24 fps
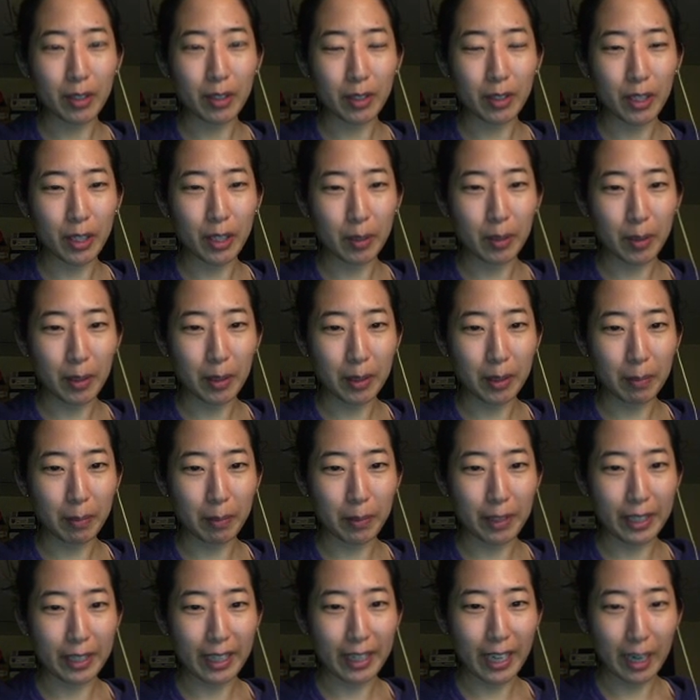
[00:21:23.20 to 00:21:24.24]
So you know what?
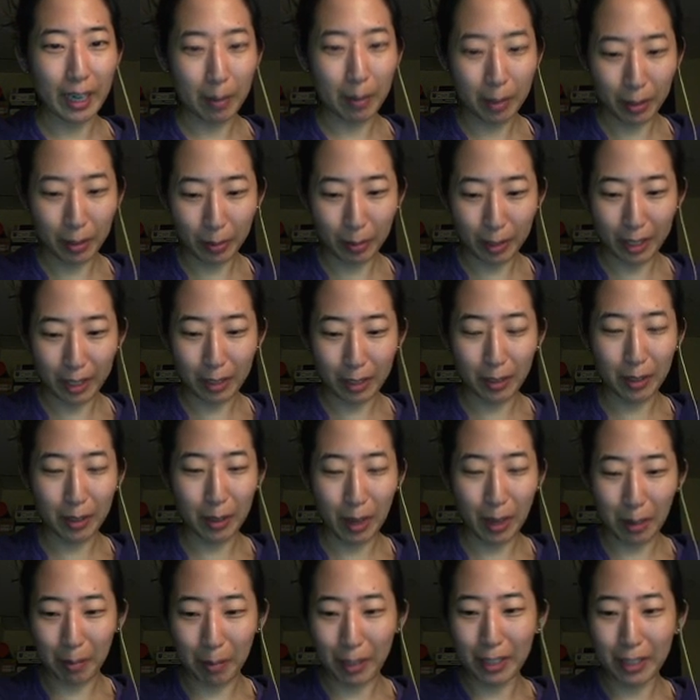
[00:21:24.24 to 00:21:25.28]
With the cabin, what I
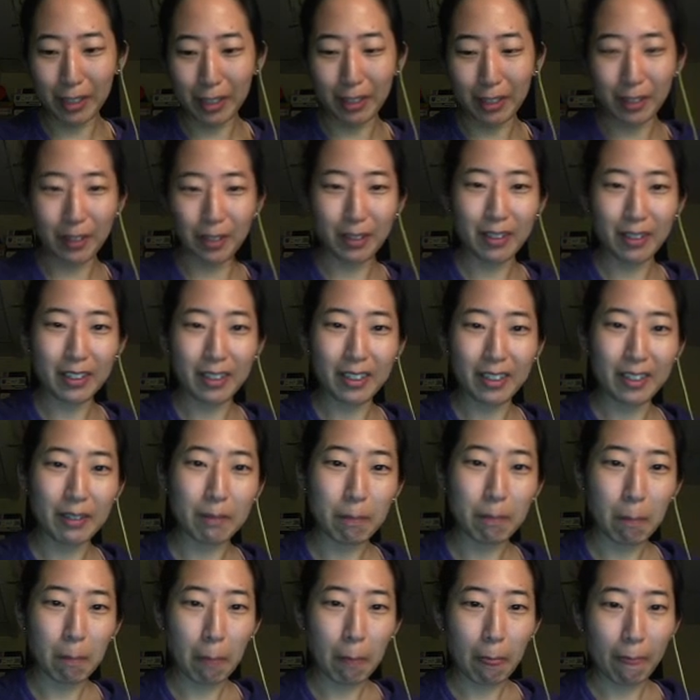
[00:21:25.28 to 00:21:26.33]
might do.
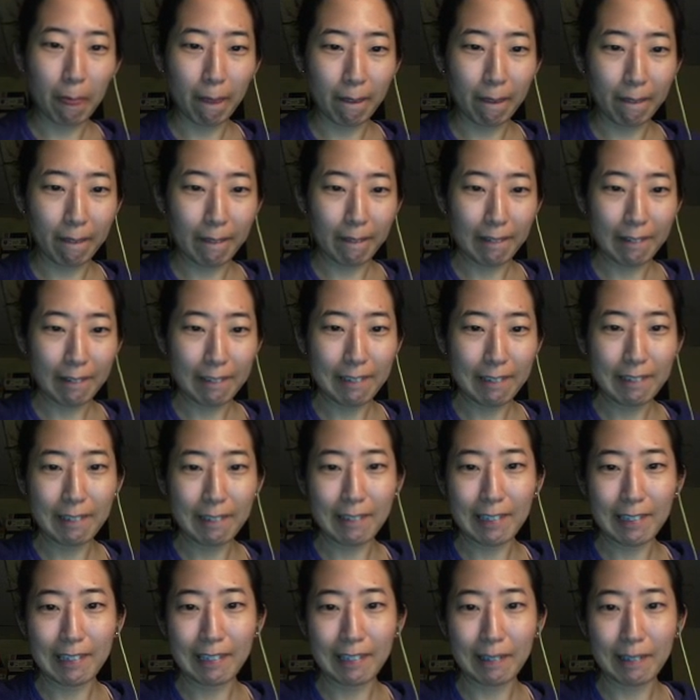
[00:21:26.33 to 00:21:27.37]
It's too
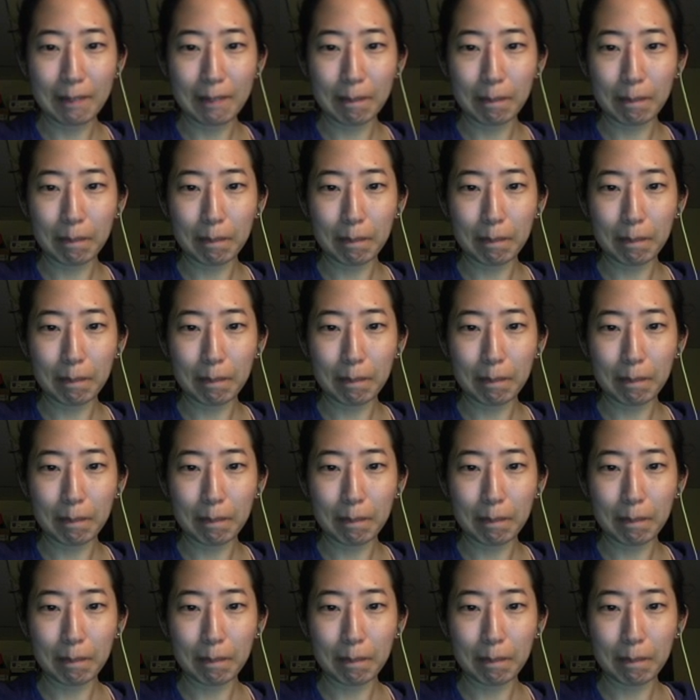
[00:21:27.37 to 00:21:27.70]
tall.